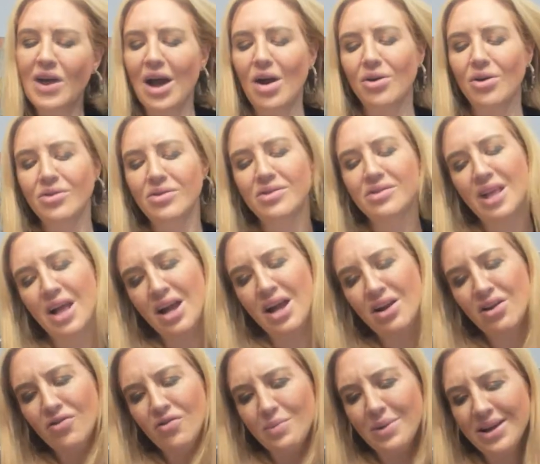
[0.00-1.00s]
outside
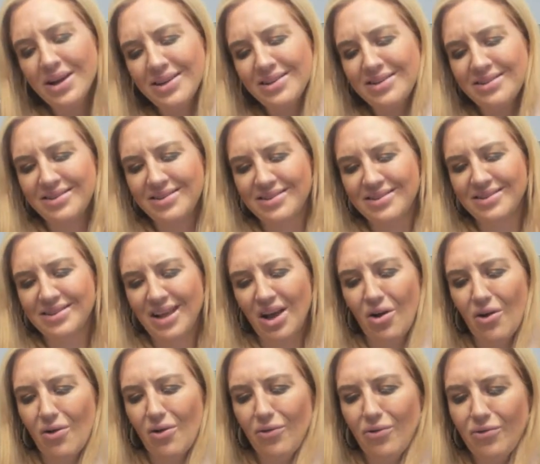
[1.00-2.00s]
of
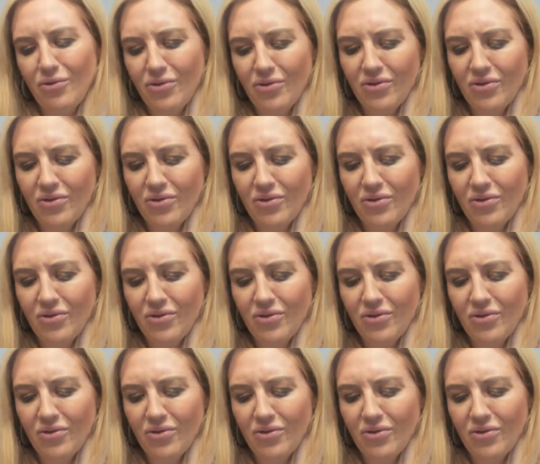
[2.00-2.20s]
myself?